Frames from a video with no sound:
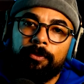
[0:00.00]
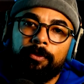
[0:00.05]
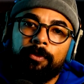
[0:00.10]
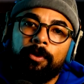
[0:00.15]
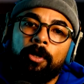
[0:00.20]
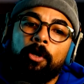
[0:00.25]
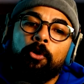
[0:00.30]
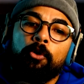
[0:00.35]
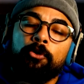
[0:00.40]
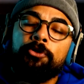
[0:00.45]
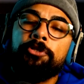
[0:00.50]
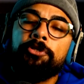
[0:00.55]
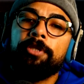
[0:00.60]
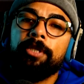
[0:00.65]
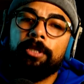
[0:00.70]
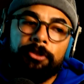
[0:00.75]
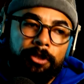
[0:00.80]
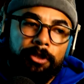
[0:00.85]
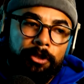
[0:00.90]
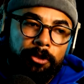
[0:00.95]
Who do you
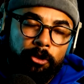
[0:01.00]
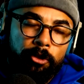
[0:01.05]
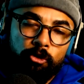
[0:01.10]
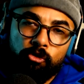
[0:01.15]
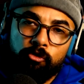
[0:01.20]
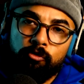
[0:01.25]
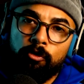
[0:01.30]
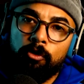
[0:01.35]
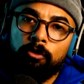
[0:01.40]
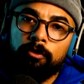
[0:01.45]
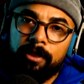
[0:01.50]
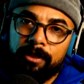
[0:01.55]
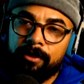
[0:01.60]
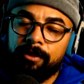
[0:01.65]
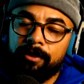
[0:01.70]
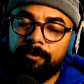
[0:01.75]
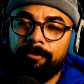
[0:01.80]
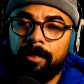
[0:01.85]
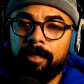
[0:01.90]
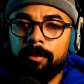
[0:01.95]
think is going to control this
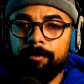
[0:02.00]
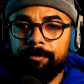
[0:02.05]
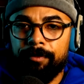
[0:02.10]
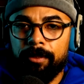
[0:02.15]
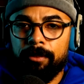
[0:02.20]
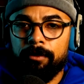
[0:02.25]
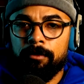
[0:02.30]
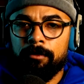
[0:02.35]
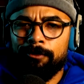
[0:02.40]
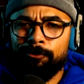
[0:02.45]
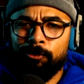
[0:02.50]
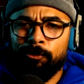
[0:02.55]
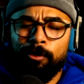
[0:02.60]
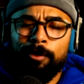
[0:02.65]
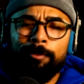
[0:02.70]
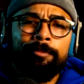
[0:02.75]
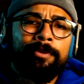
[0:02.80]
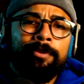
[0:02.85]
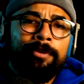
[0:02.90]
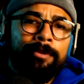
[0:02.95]
development?
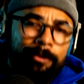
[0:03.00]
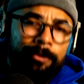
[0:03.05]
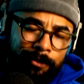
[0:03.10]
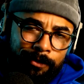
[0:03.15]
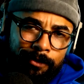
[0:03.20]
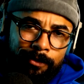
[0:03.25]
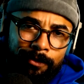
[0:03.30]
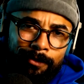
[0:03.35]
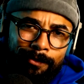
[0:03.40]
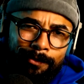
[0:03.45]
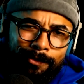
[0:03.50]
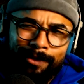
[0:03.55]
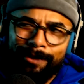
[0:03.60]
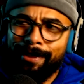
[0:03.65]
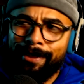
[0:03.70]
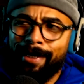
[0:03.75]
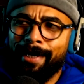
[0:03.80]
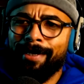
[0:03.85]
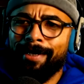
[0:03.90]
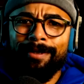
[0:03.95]
Trump?
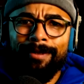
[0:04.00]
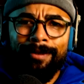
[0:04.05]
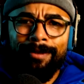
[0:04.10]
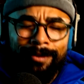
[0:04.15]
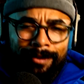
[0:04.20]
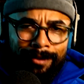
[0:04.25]
Ye?